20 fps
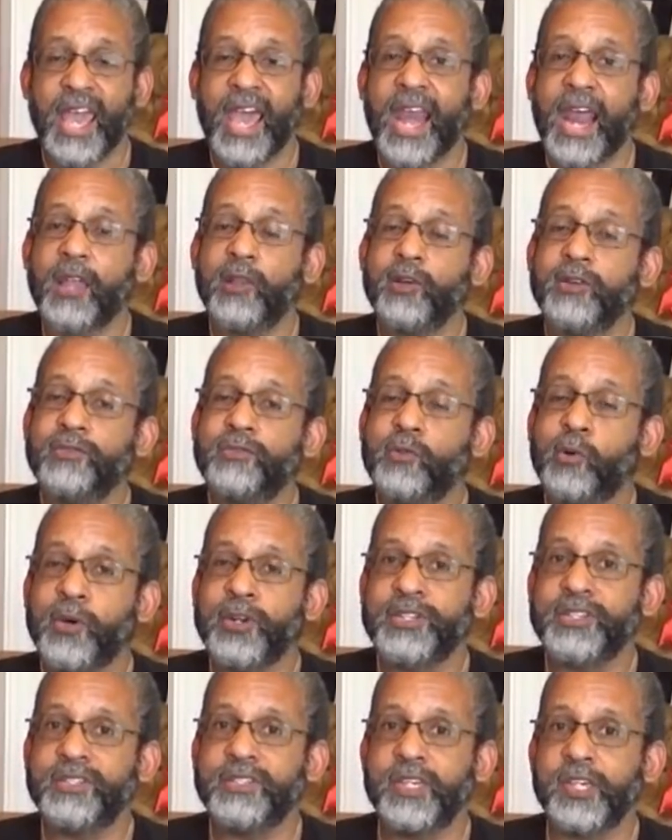And I look
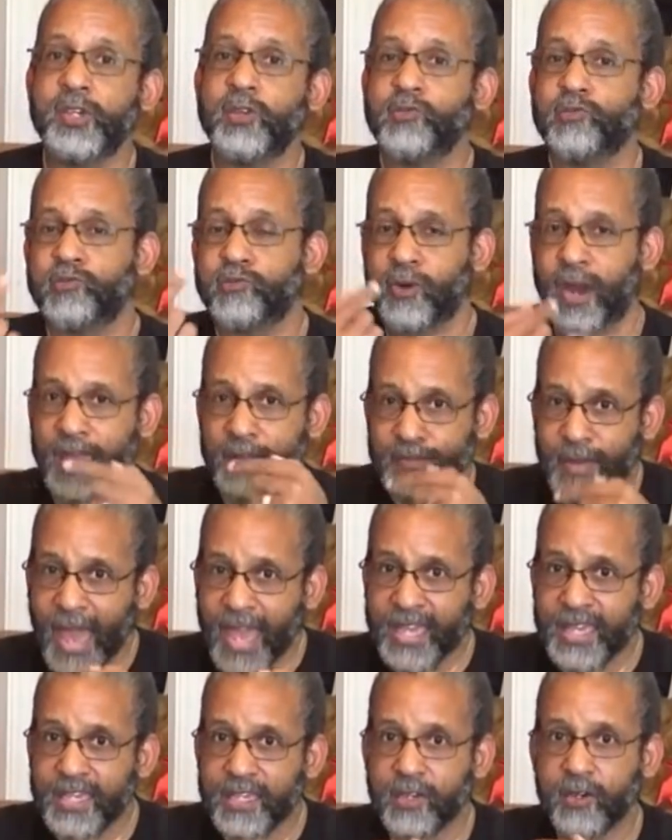forward to seeing you right
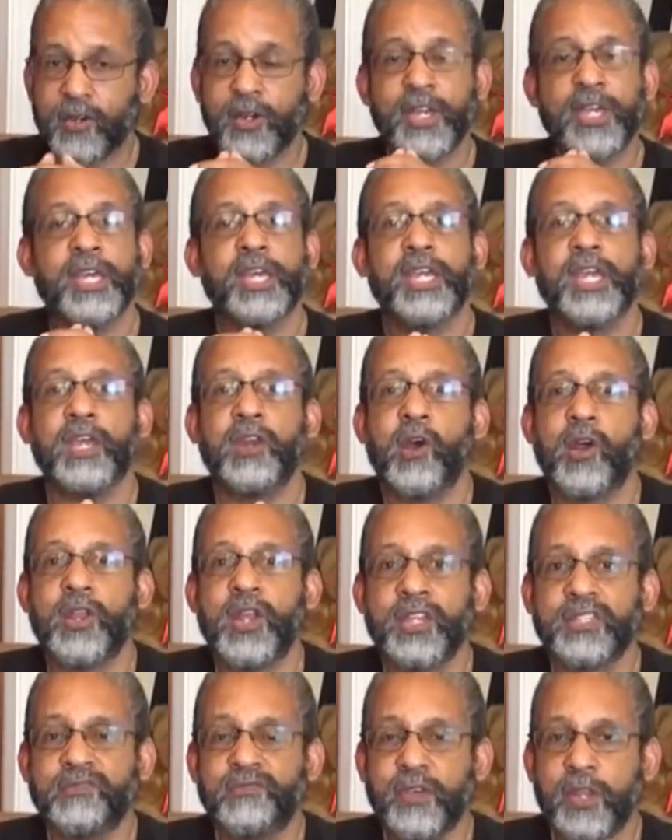back here in our
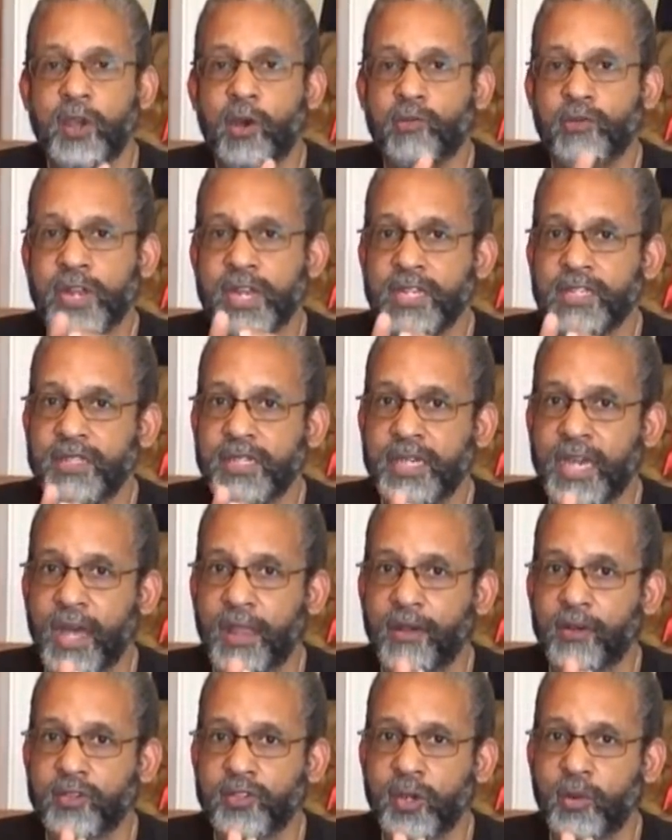next video reading
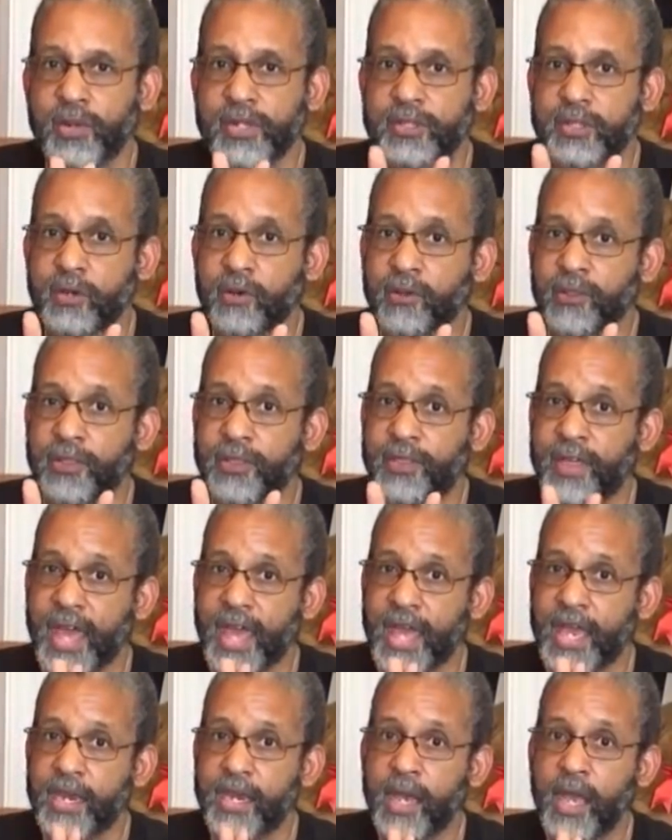together. So until
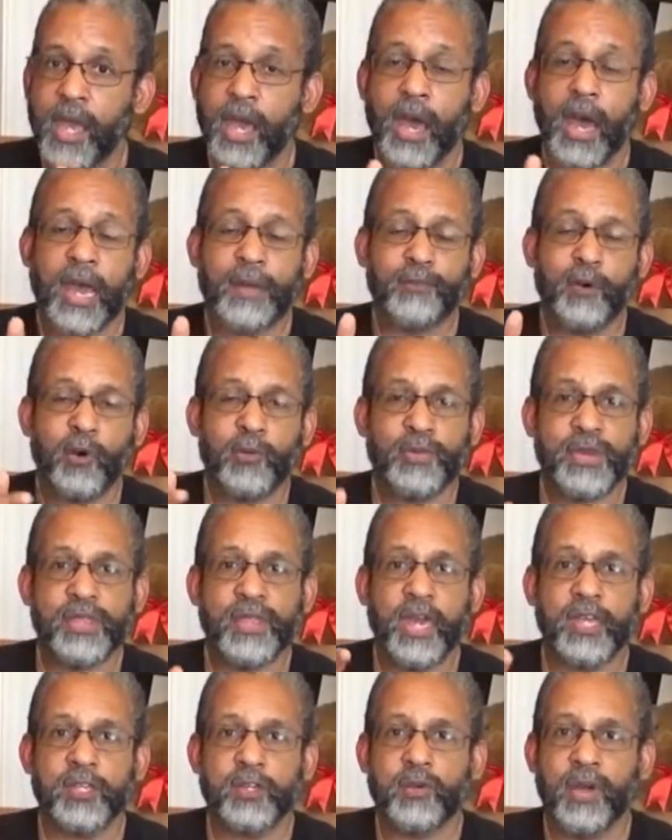then, I'm hoping
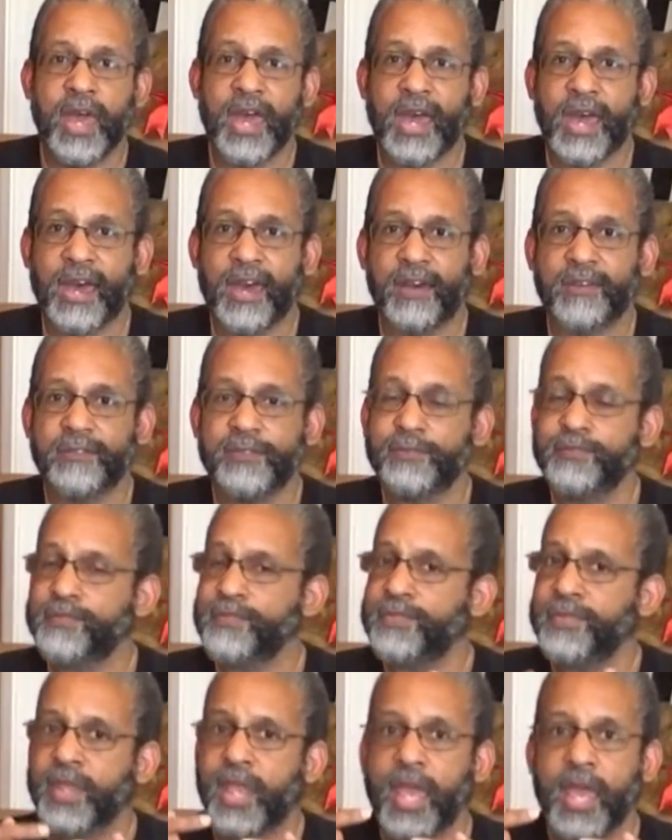that you have
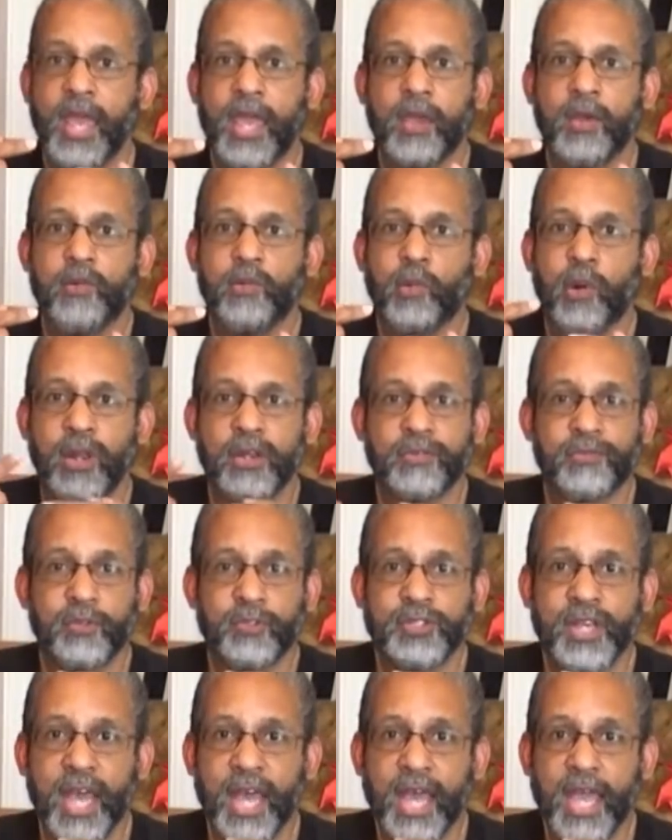a
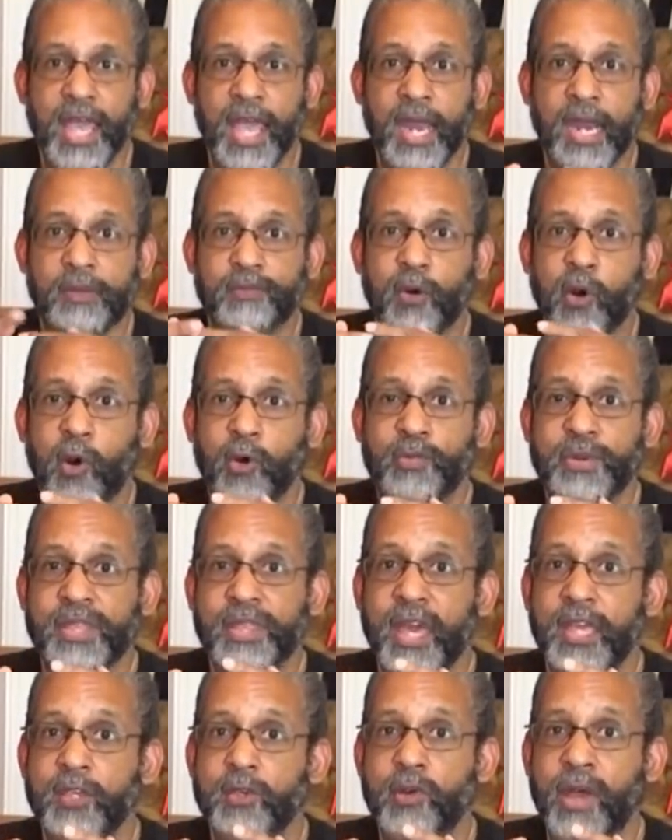wonderful day and I'm
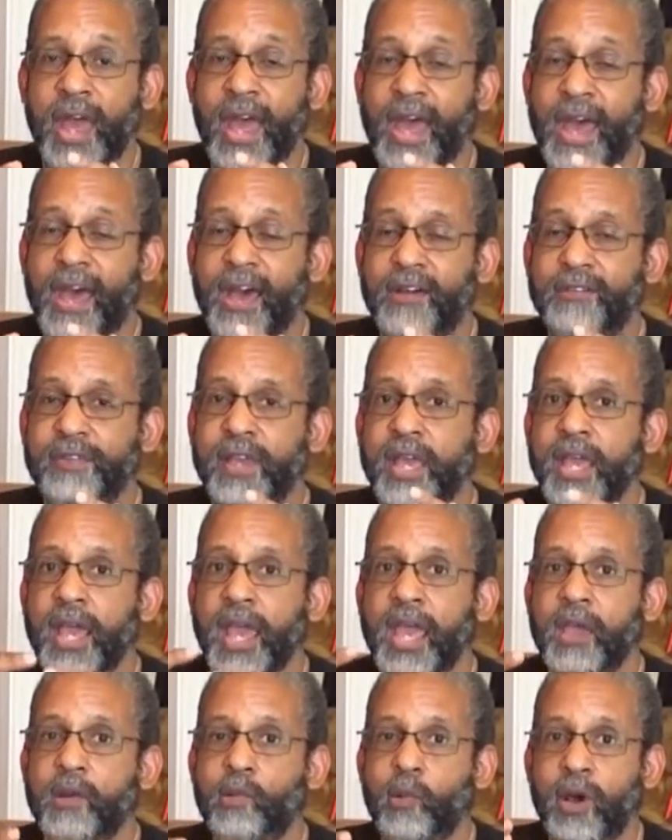hoping that you have
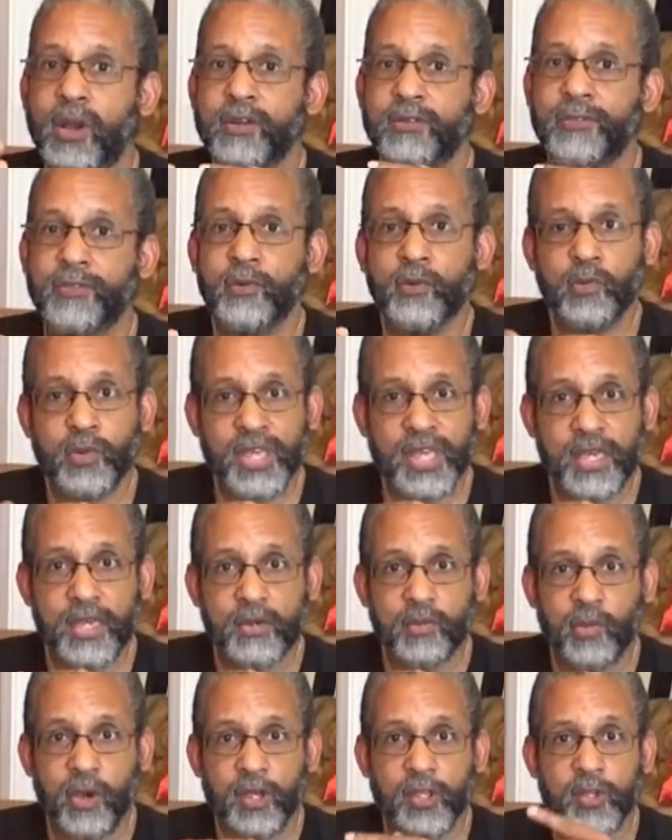a wonderful
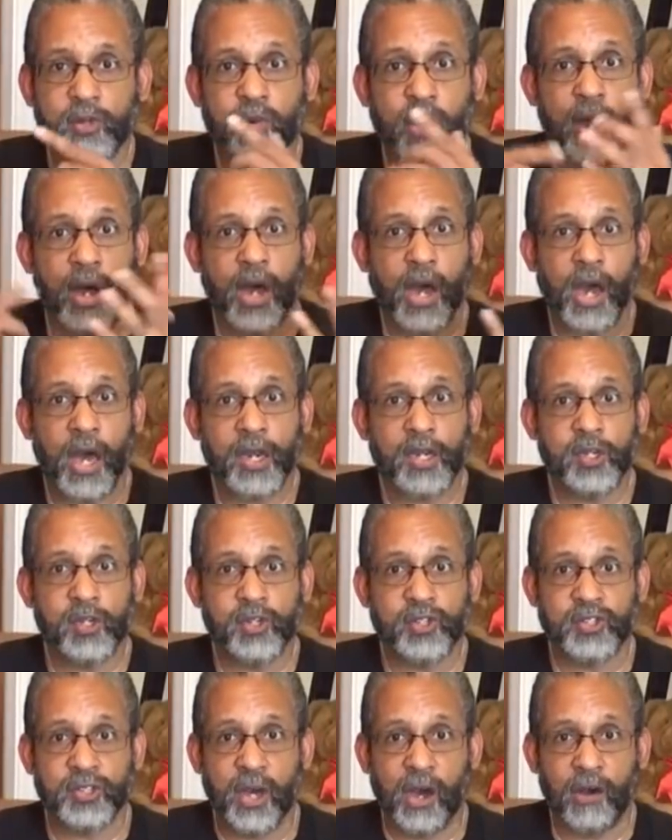week where you honor
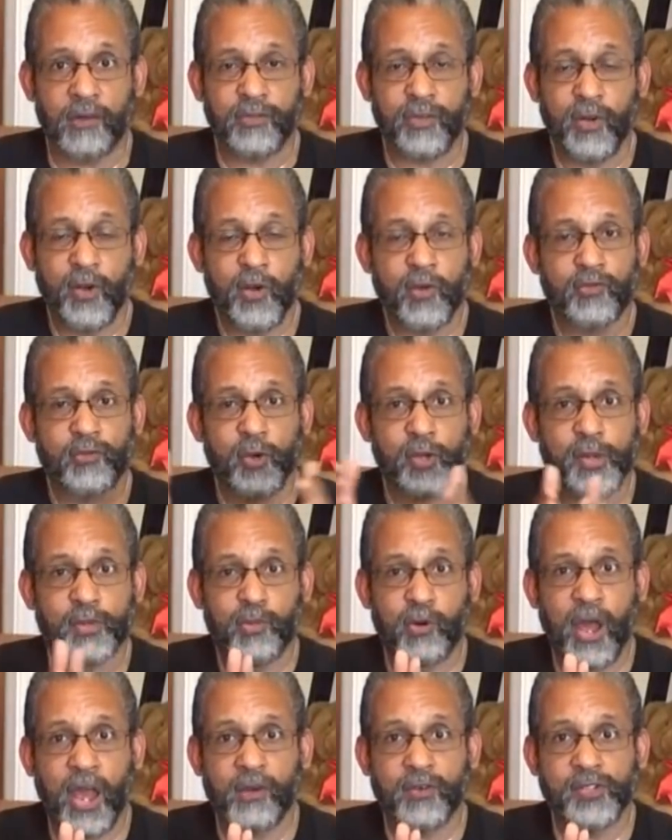yourself for the
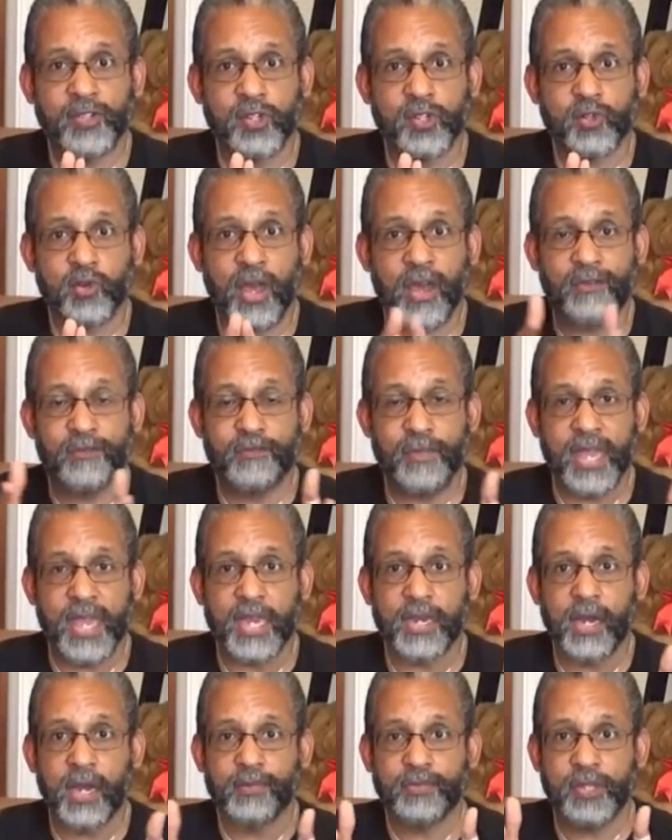progress that you have
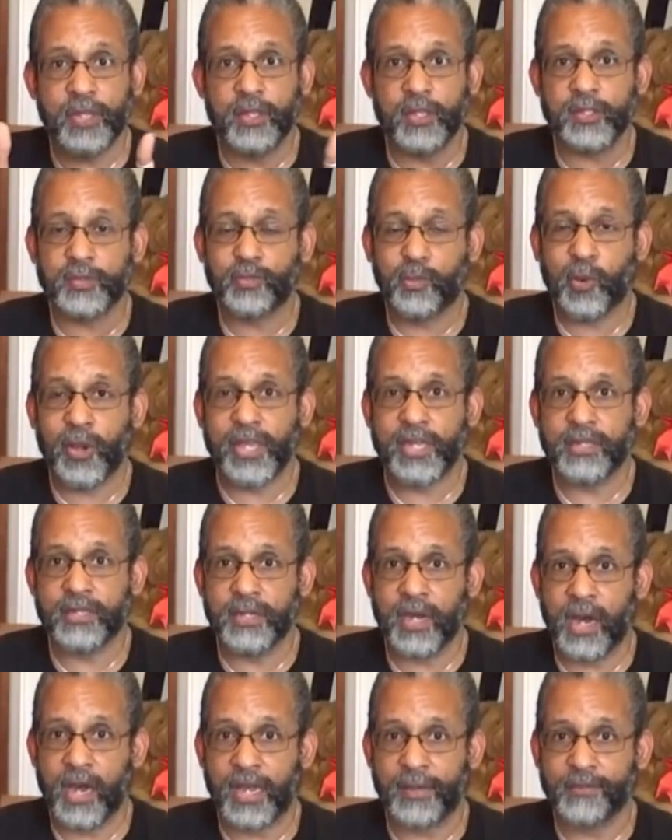made up to this point in
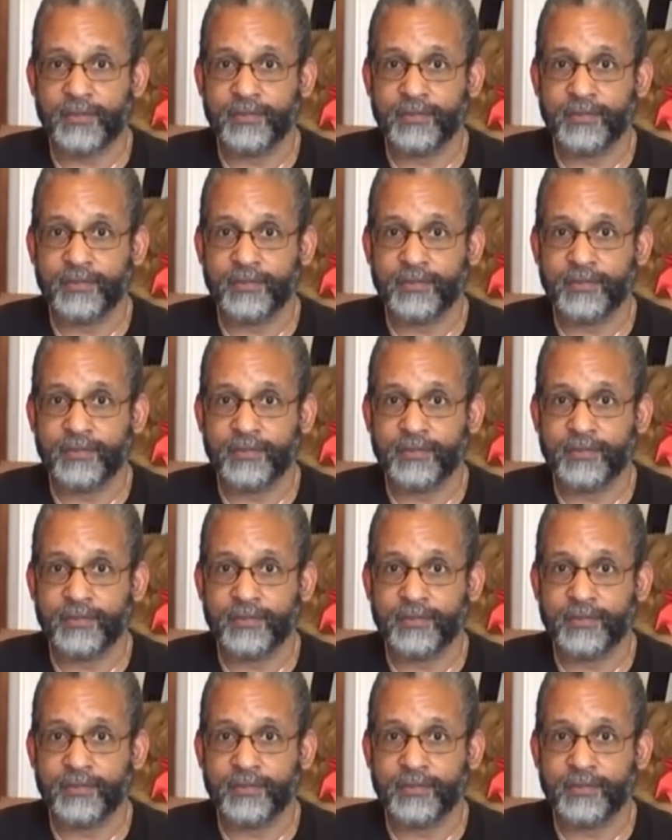time.